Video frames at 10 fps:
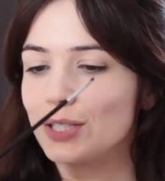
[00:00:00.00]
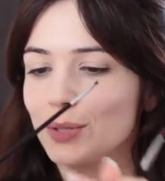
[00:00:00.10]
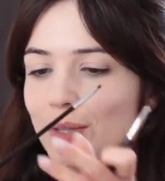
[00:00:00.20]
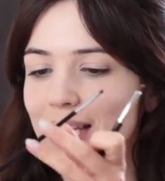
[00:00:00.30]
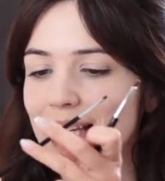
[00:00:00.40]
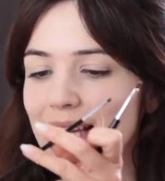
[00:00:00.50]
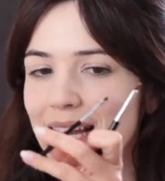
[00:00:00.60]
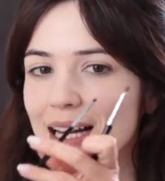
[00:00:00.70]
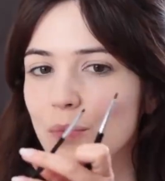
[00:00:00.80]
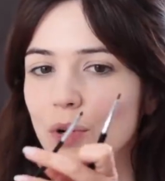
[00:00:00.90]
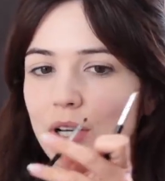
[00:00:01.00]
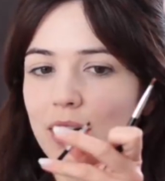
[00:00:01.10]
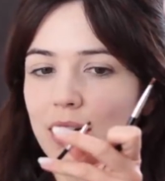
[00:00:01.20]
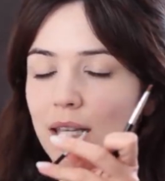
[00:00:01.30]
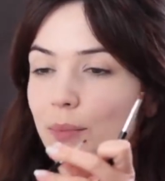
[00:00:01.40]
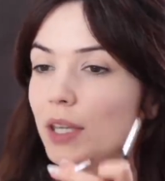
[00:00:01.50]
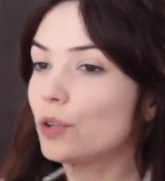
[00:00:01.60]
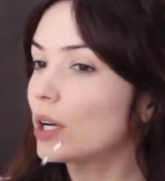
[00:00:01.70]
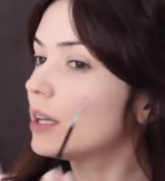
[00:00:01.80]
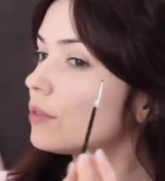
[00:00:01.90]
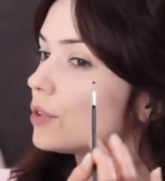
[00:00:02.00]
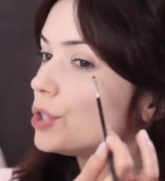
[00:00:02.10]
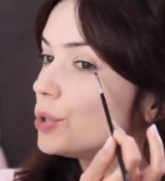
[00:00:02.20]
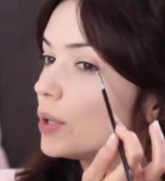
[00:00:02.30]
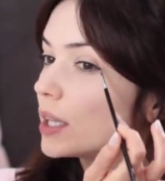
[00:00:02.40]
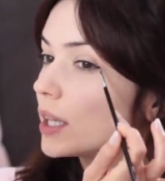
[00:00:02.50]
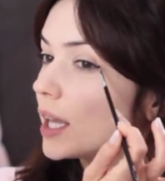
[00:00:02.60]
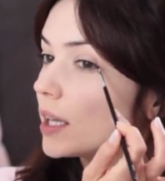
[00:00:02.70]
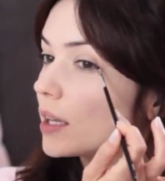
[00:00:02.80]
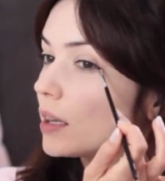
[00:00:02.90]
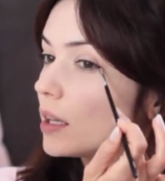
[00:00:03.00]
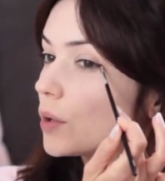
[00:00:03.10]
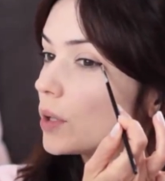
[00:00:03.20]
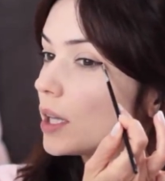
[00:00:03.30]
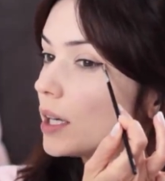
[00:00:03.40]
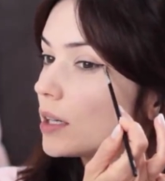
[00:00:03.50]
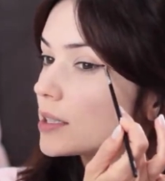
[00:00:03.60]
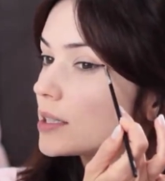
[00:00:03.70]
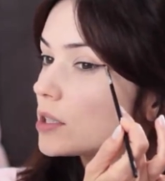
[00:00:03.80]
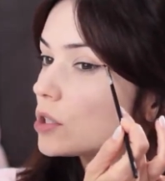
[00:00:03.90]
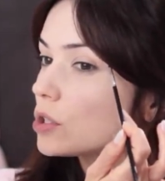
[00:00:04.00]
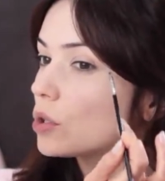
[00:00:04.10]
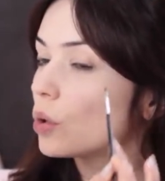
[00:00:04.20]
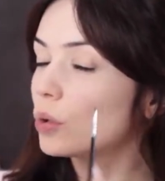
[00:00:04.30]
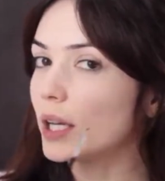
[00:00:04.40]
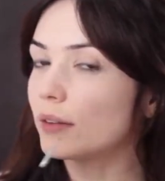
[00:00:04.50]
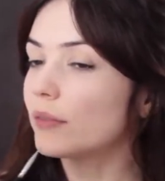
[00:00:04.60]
So the E81 can be great for doing like liquid liner because it's so like